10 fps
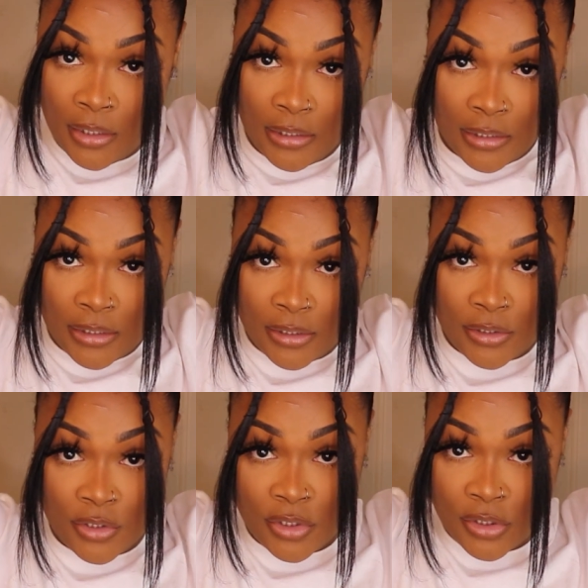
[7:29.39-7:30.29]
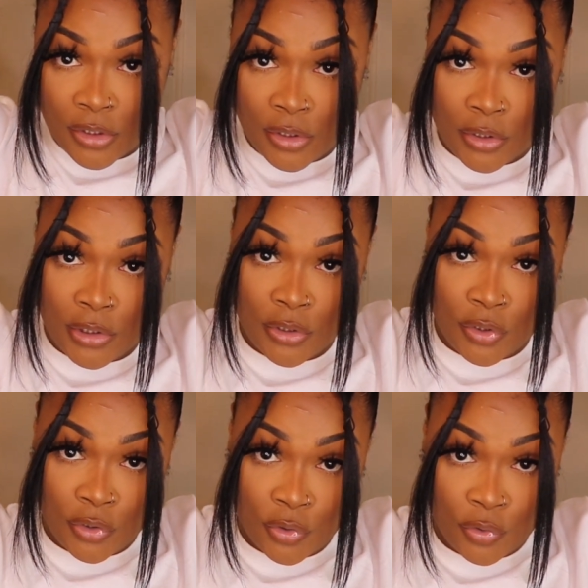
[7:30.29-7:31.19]
and you're just going
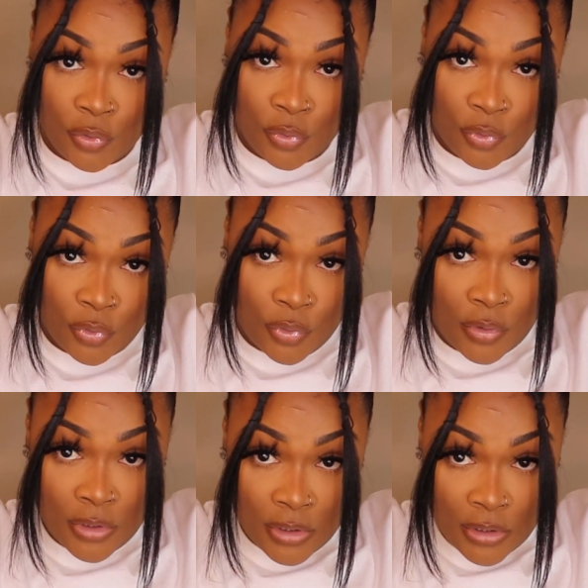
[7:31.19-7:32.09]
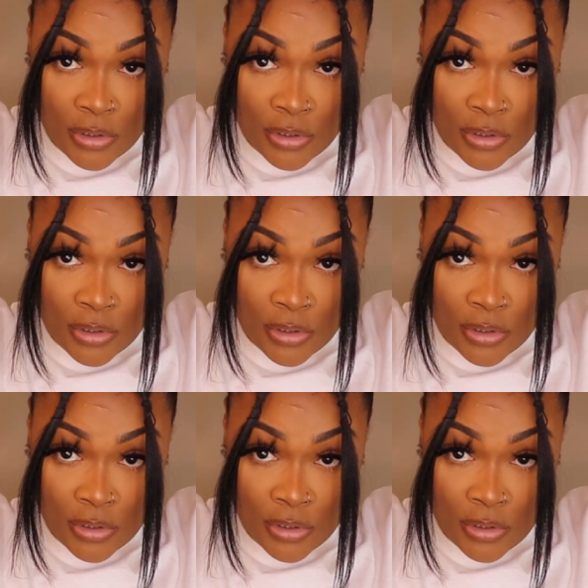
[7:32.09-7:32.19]
to,